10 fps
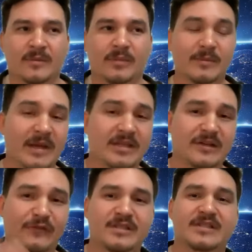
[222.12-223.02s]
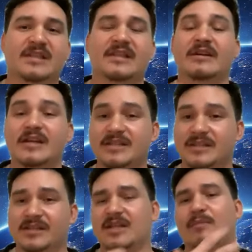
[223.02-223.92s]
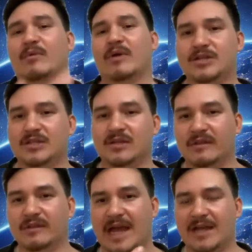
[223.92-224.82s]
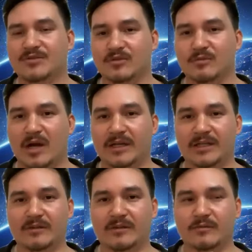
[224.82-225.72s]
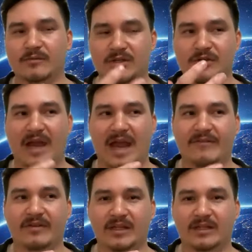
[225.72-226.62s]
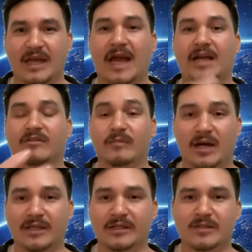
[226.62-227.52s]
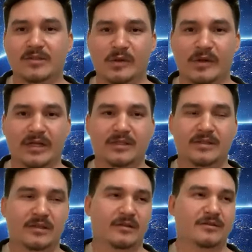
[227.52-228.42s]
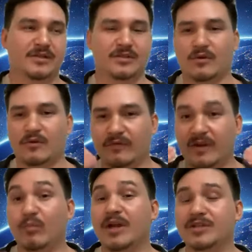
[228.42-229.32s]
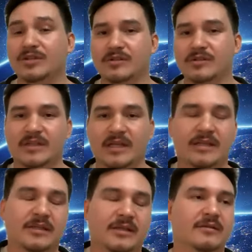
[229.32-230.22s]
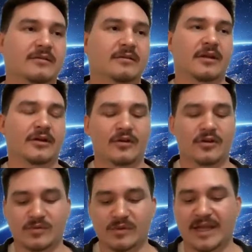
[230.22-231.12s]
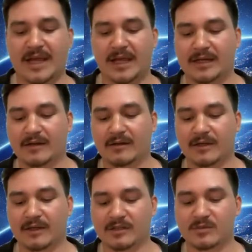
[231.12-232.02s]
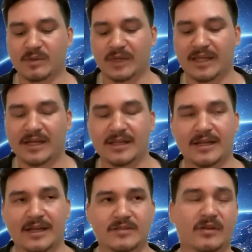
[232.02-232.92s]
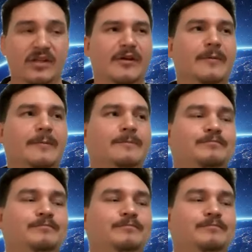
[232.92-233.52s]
But the main difference is that there is this separation of the astral body when you're having an out of body experience, and there's this whole vibrational state that occurs with that, and I'll explain that in the next video.